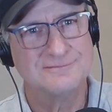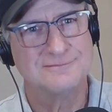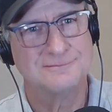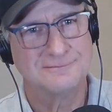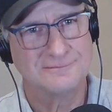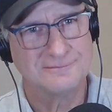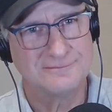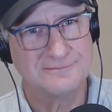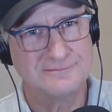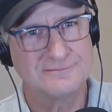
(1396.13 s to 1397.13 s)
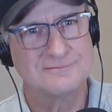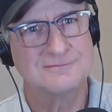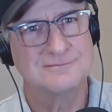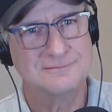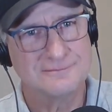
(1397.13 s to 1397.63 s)

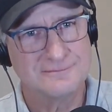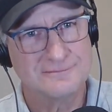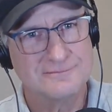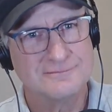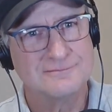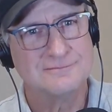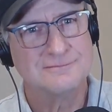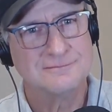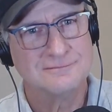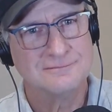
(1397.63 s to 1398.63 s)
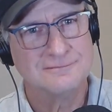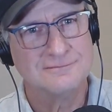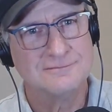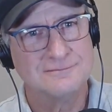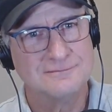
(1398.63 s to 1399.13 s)

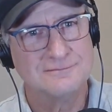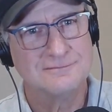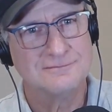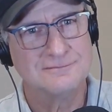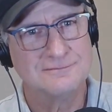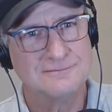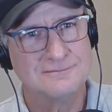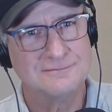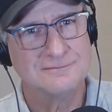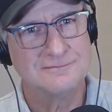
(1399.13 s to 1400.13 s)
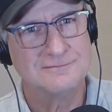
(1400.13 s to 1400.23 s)
(not speaking)